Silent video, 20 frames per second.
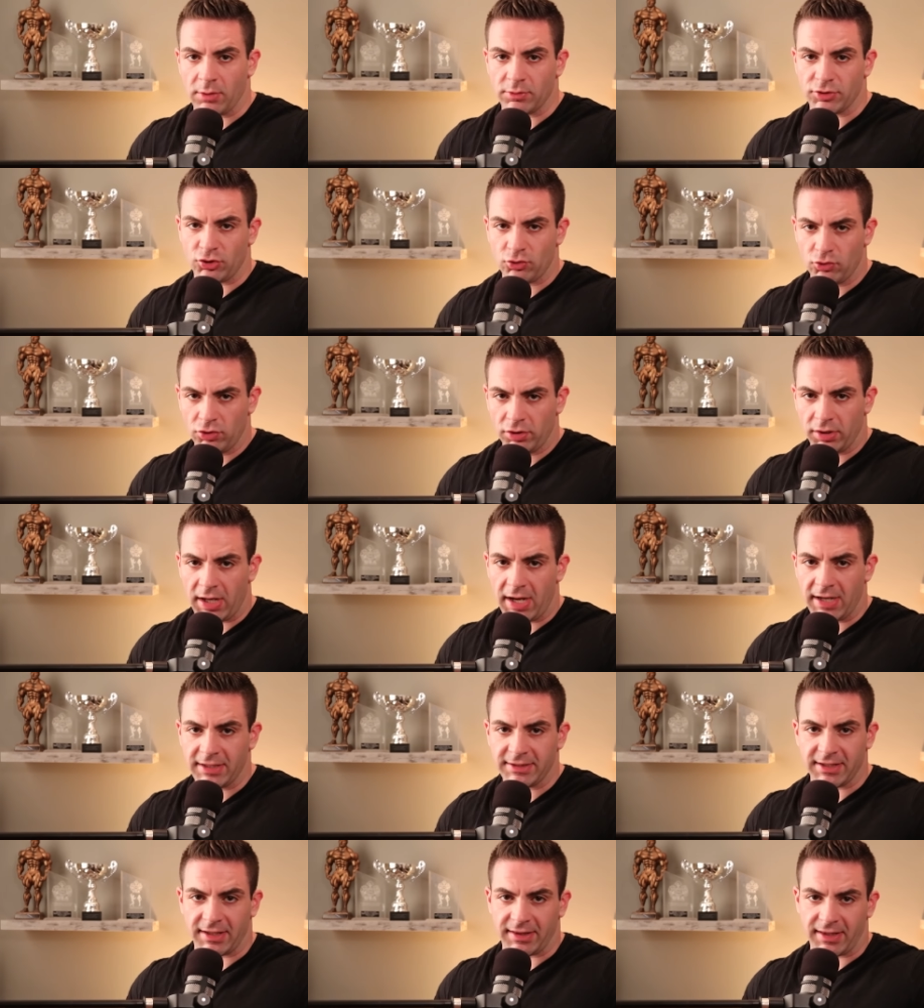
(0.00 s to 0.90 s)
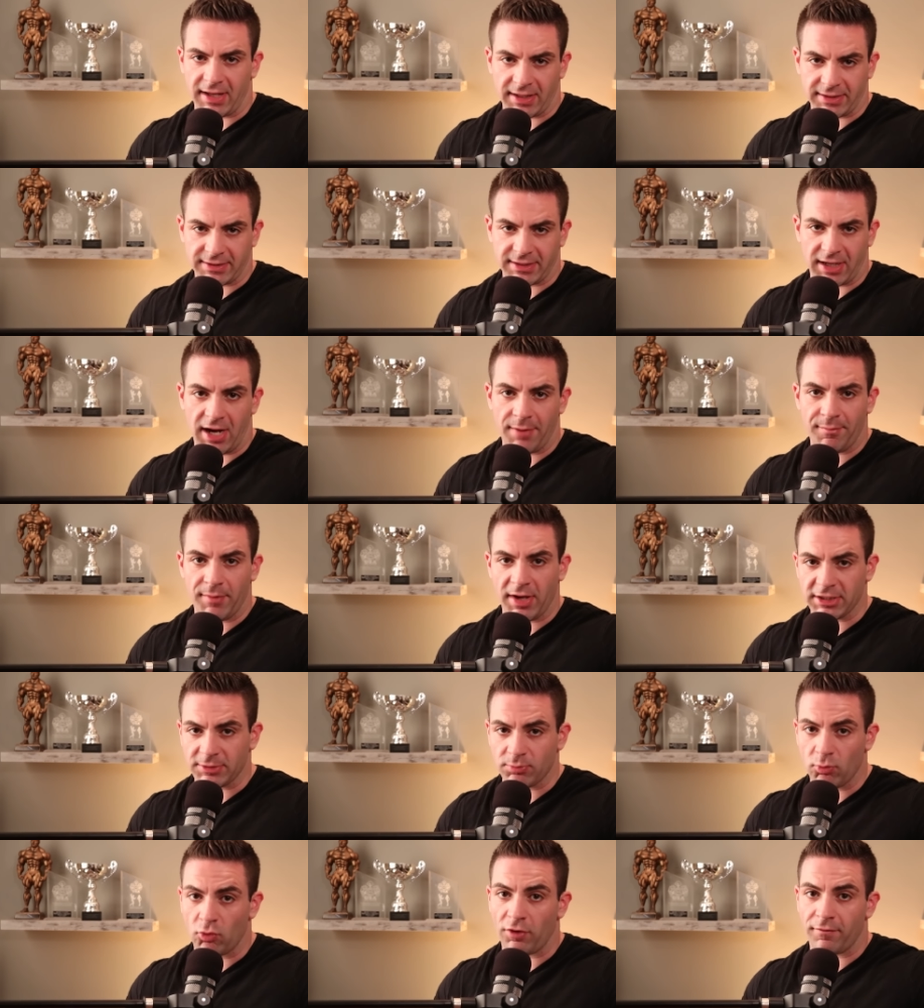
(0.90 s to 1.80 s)
and it was utilized at that time
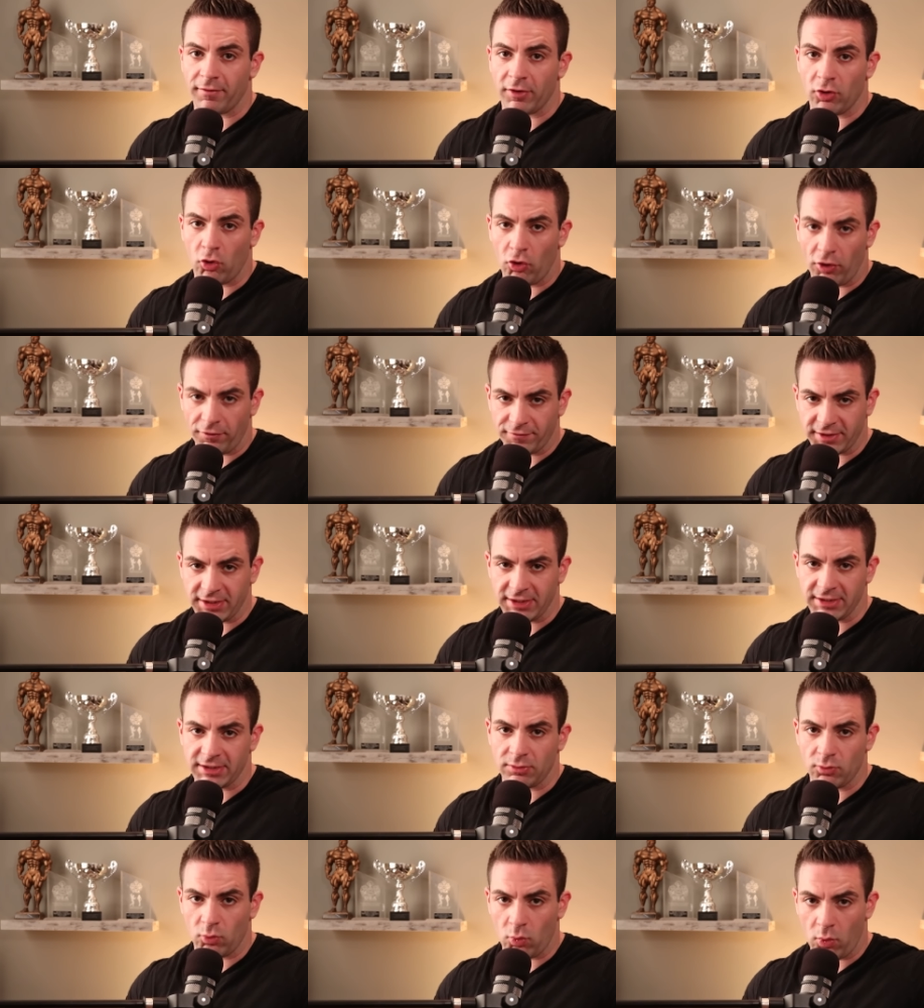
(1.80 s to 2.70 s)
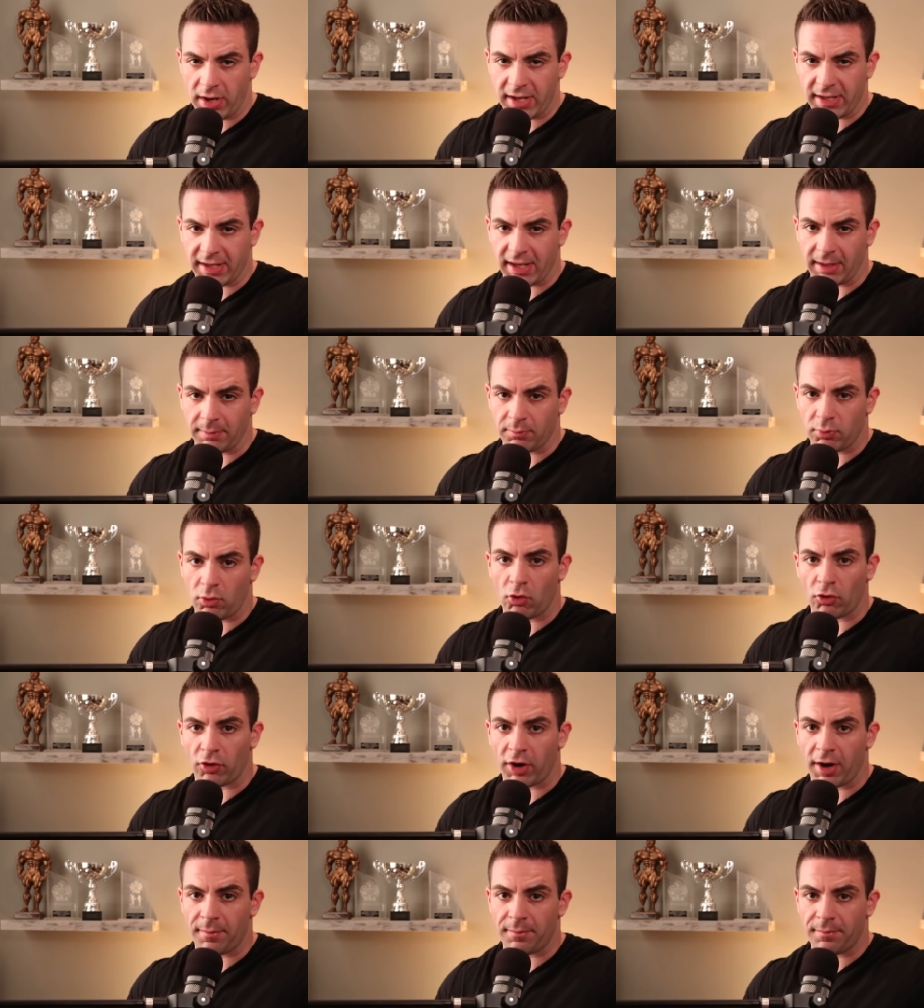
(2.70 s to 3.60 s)
as more of an off off-season weight gain
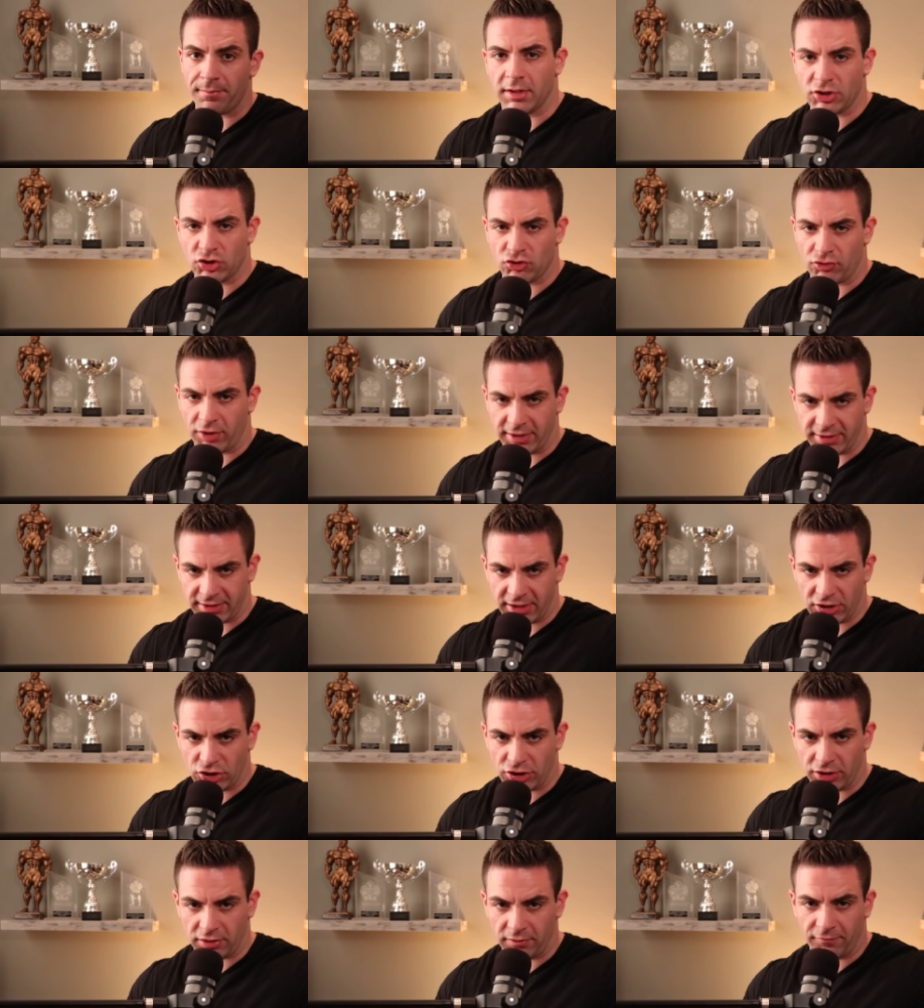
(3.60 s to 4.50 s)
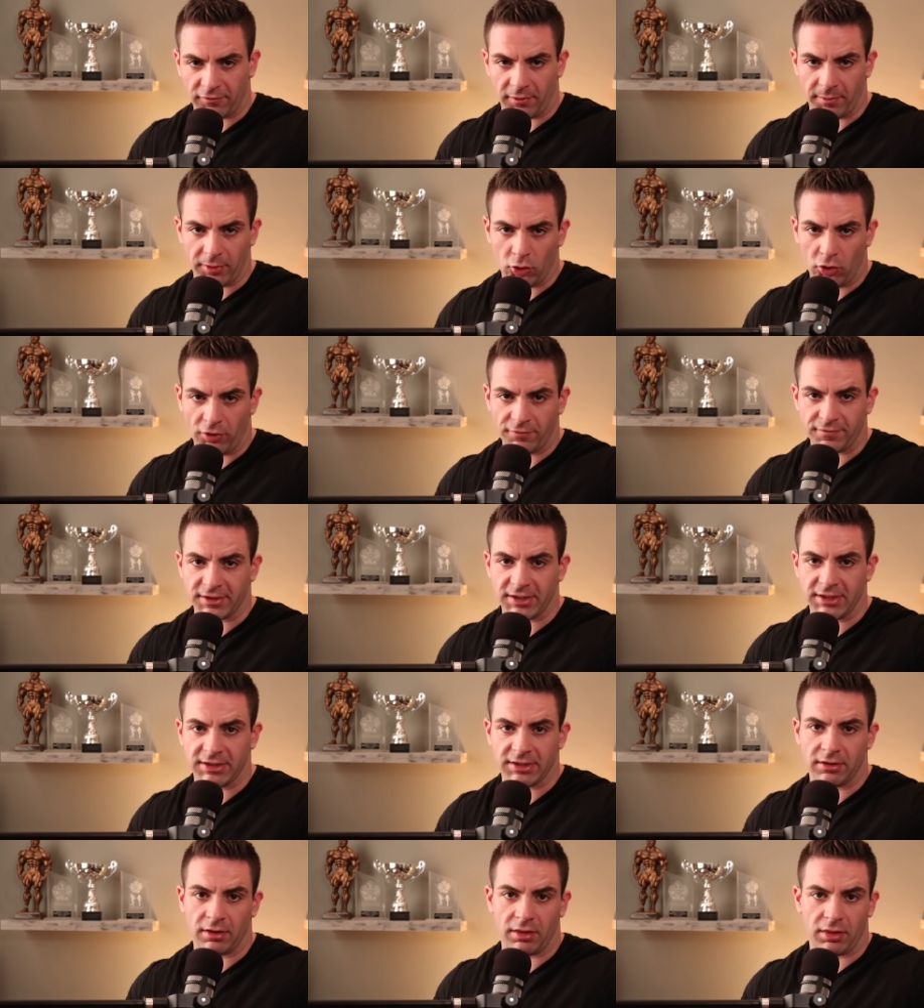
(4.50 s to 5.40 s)
program. This transition from an
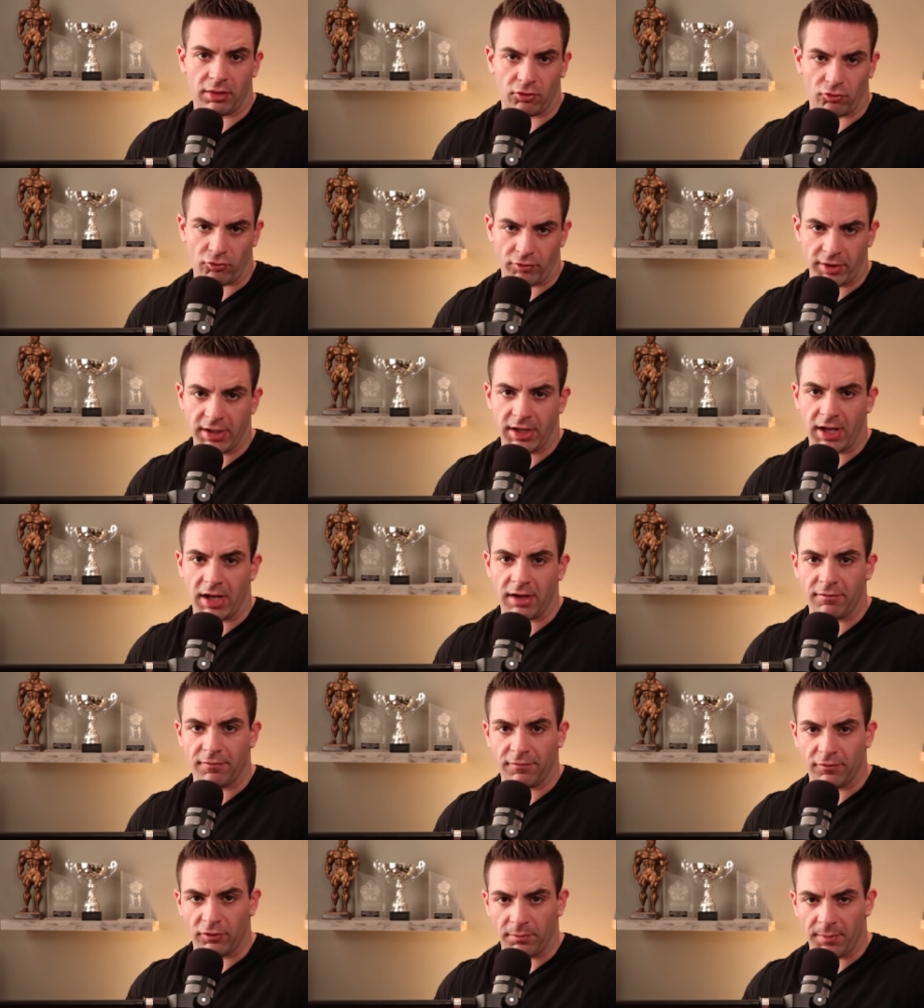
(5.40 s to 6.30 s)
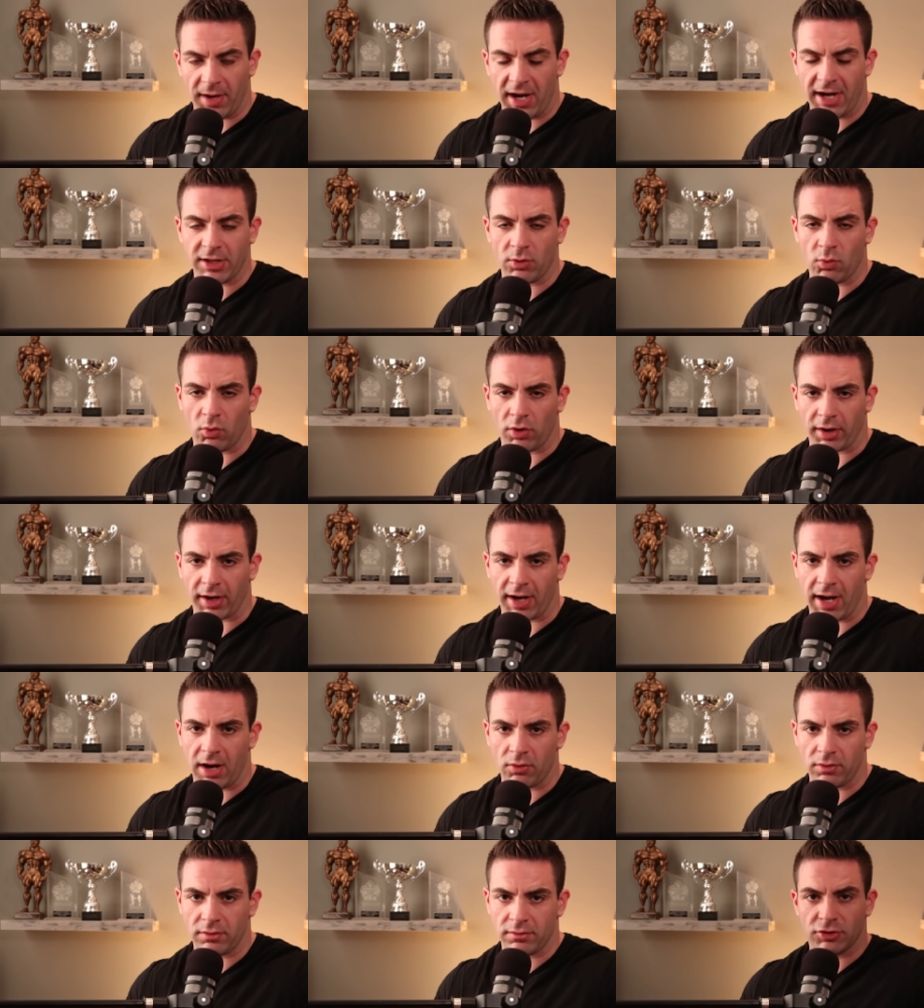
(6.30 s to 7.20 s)
off-season three-day full body
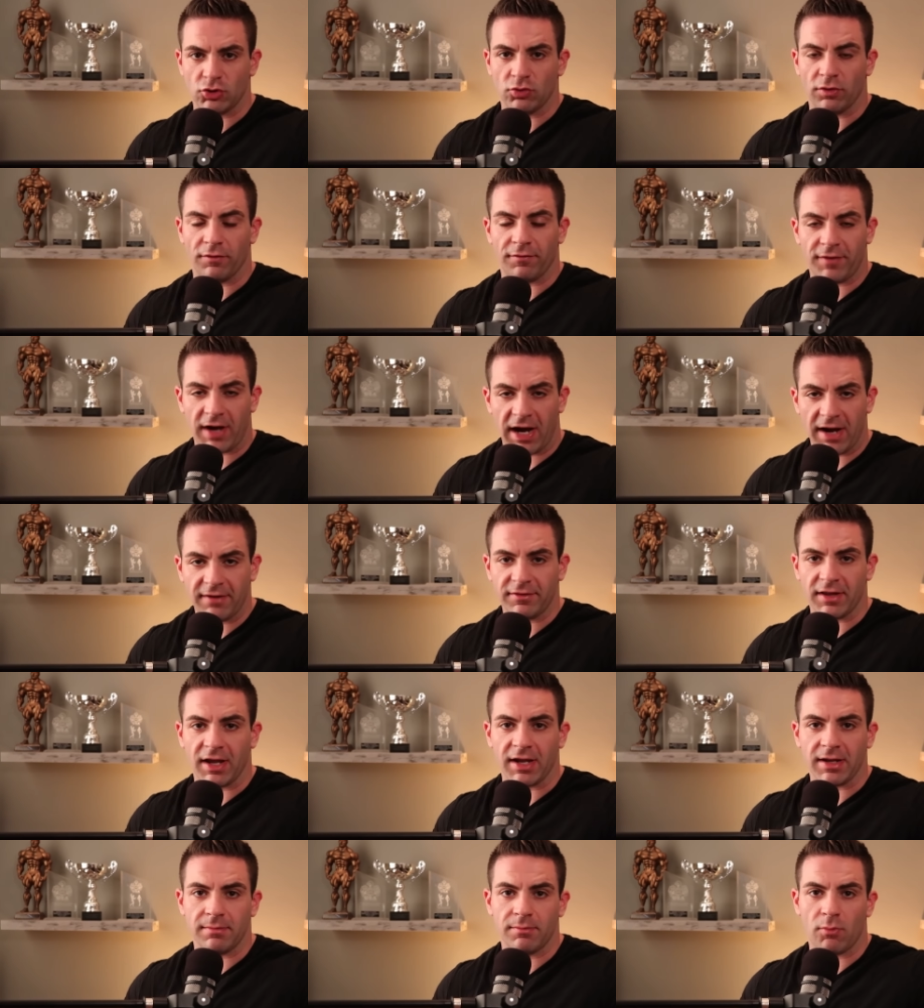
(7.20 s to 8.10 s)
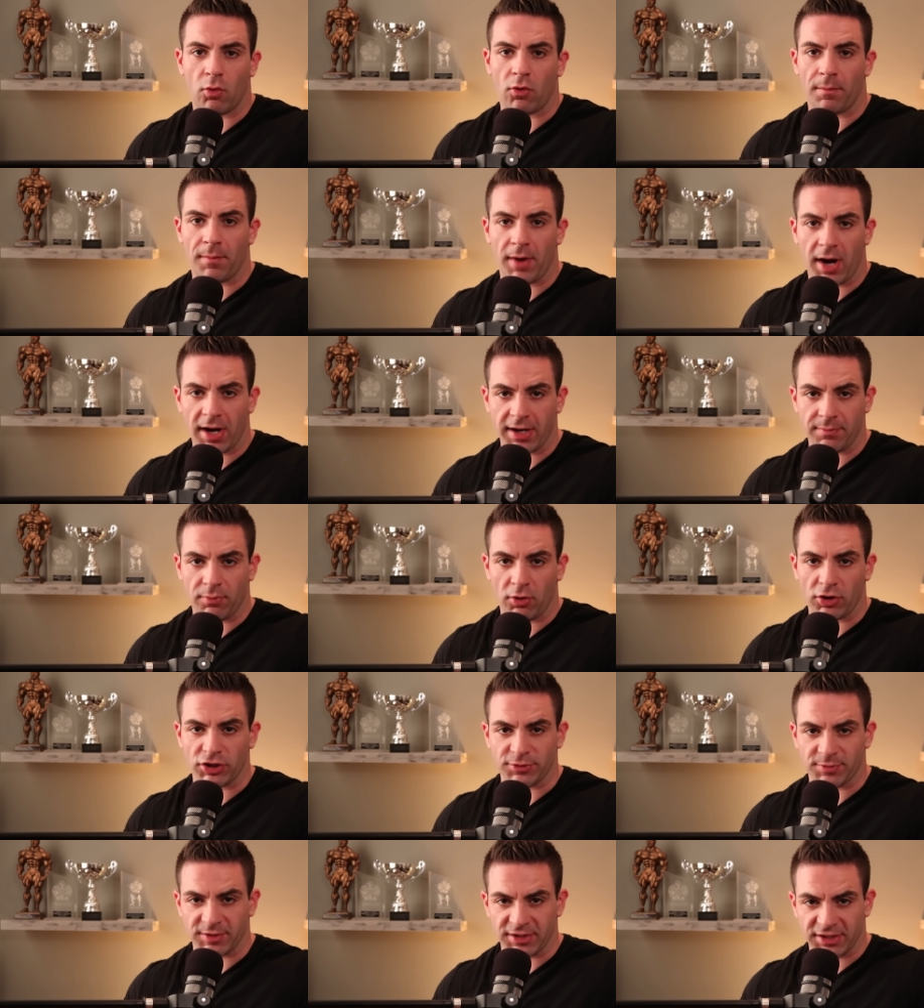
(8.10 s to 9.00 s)
workout to a five-day, more body
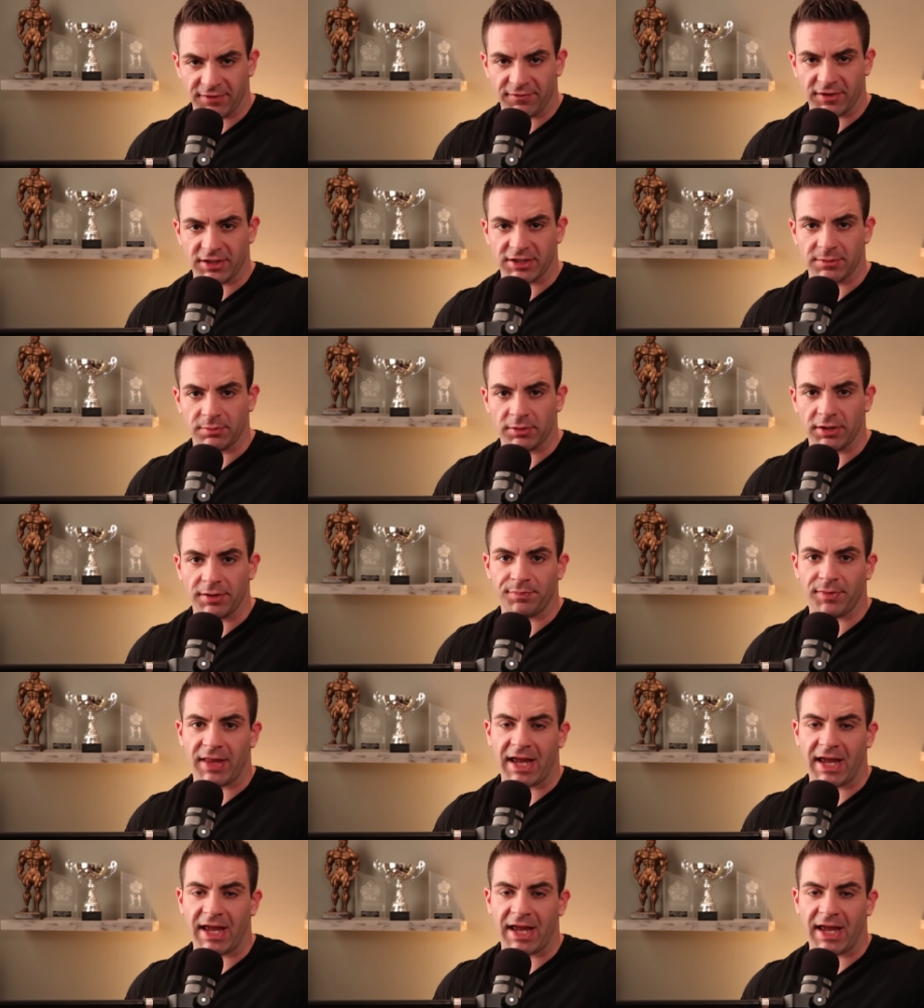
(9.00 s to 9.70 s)
part specific split